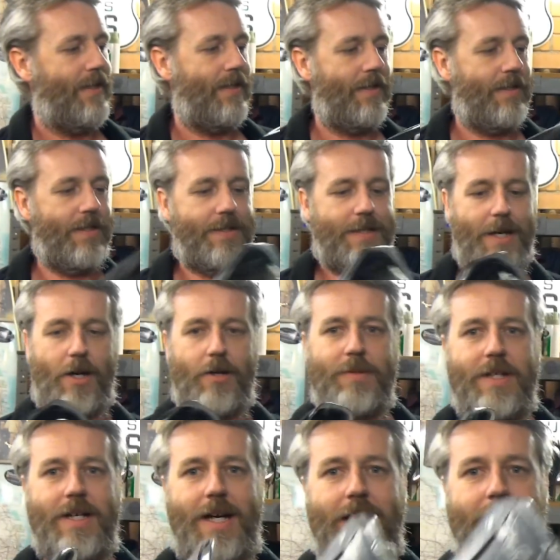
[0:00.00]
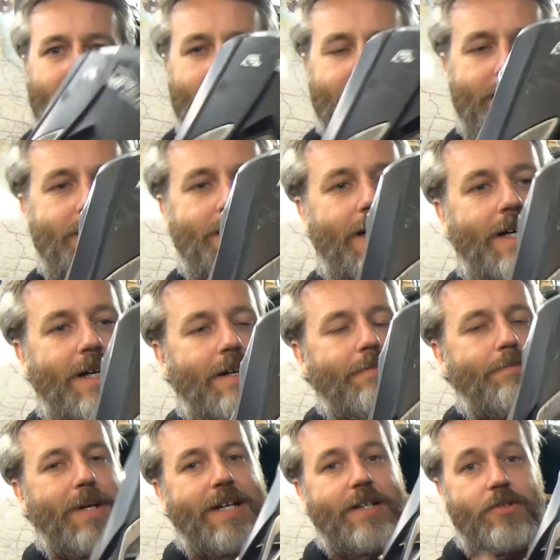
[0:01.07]
This helmet has
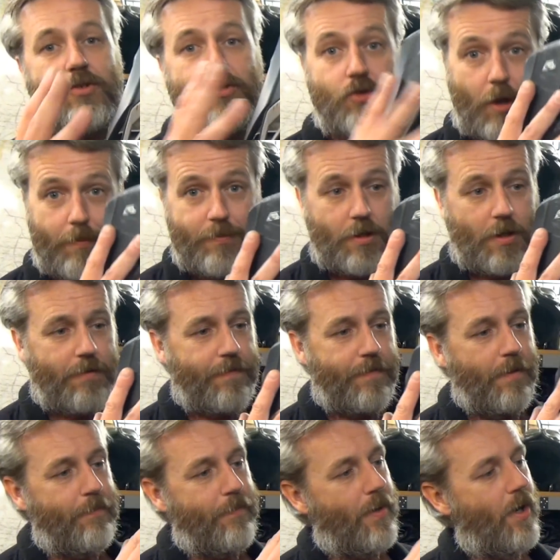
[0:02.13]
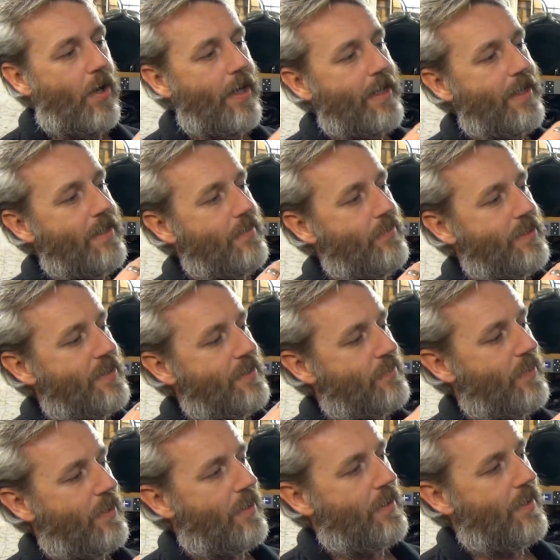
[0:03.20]
been dropped off the bike, which is
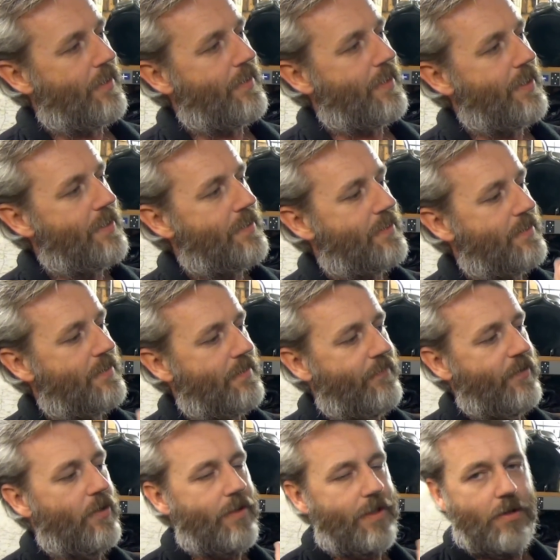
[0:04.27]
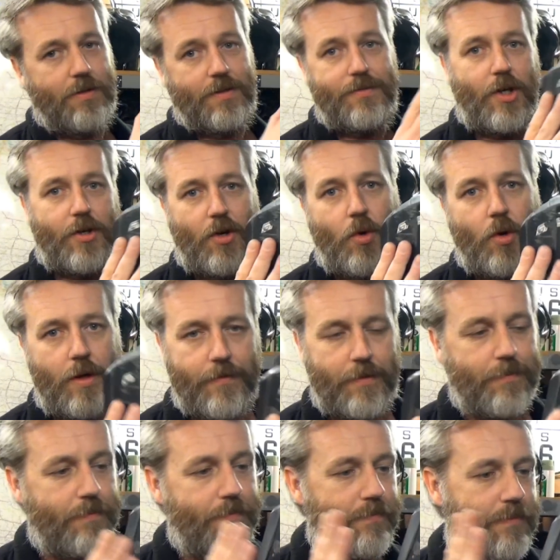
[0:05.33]
where a lot of these, well, not all of
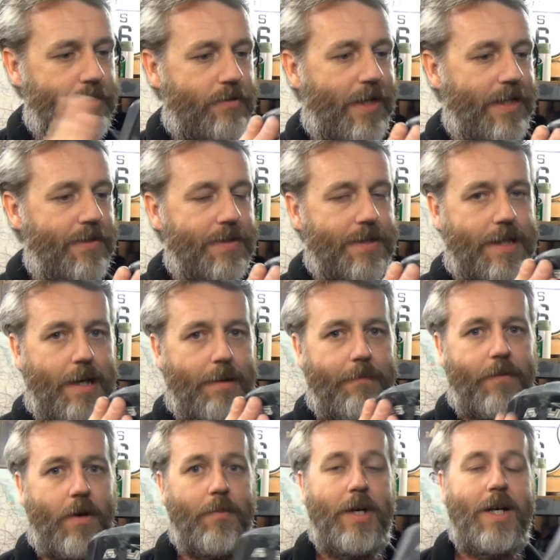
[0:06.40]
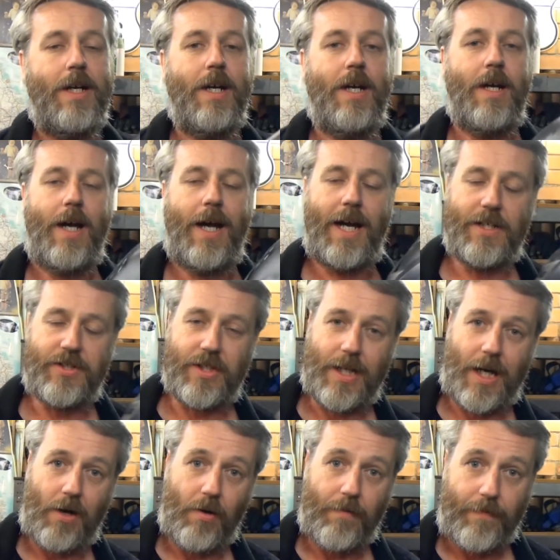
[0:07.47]
them, scratches have come from. As you
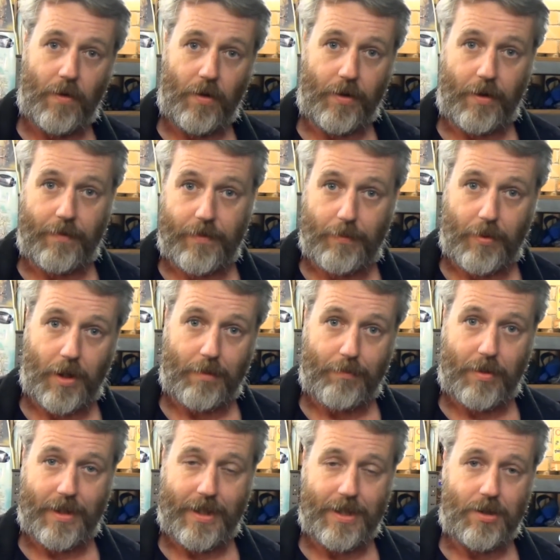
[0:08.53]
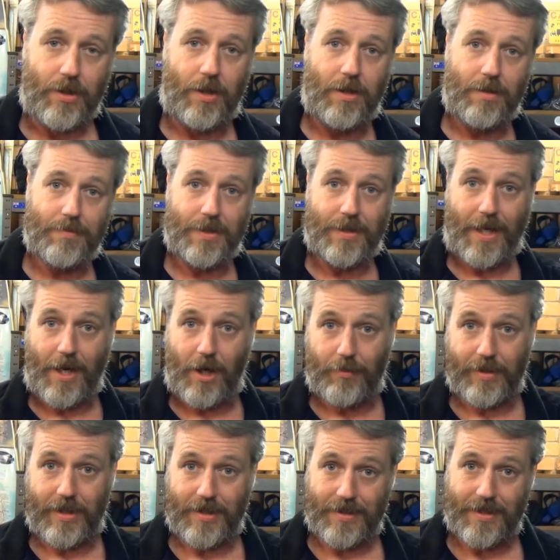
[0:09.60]
know, I've fallen off the bike plenty of times and the
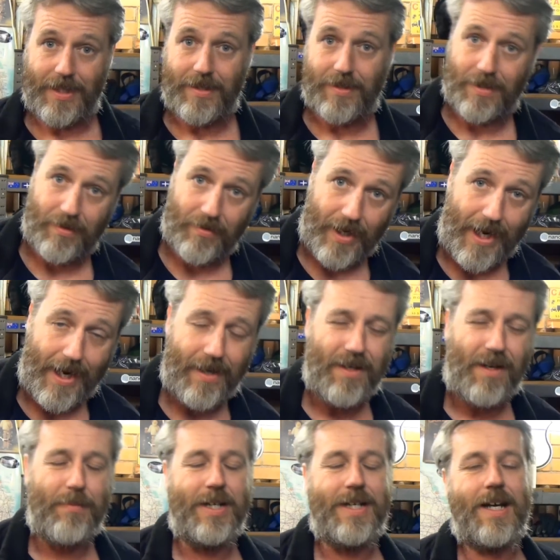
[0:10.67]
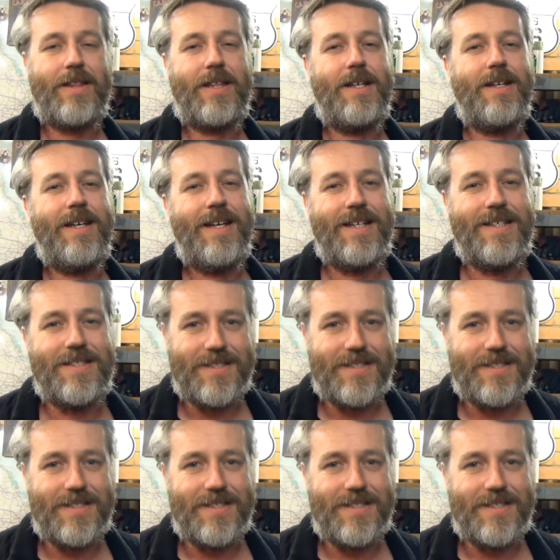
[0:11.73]
helmet has hit the ground. I mean, nothing you